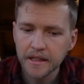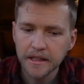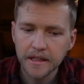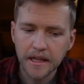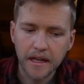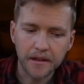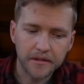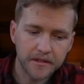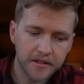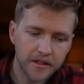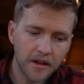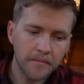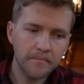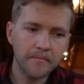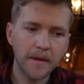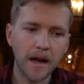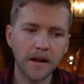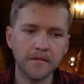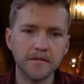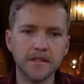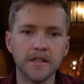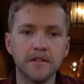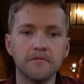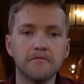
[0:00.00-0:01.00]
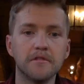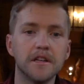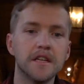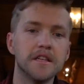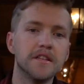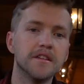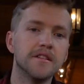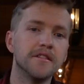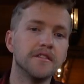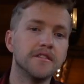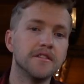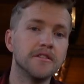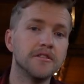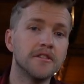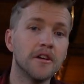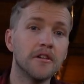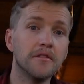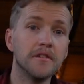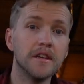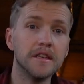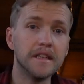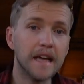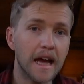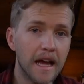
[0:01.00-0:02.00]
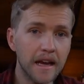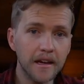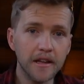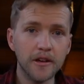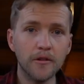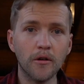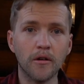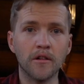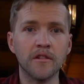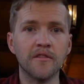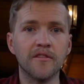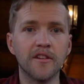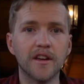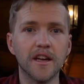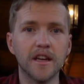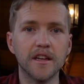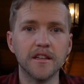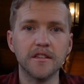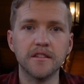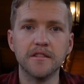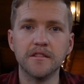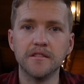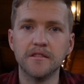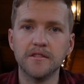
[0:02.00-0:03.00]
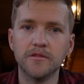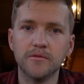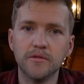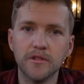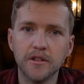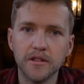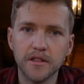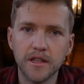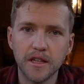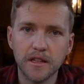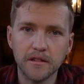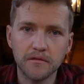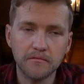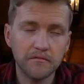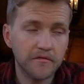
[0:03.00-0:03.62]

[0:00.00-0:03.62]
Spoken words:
Now, some mountain regions you don't need any qualifications to work in.